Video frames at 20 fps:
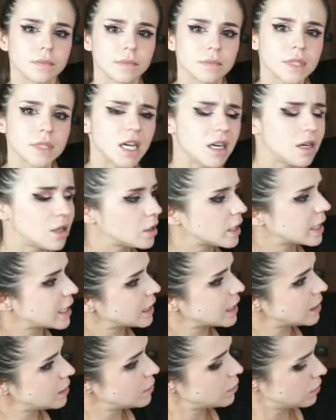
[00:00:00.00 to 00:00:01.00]
don't know, like
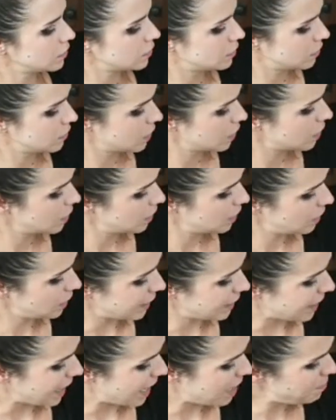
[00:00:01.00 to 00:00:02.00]
a
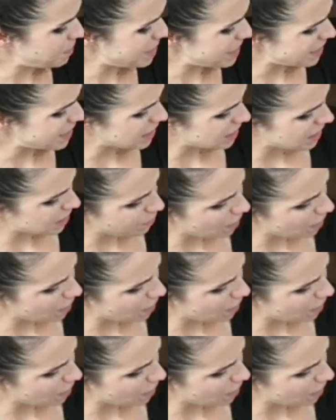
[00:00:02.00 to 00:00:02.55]
headpiece,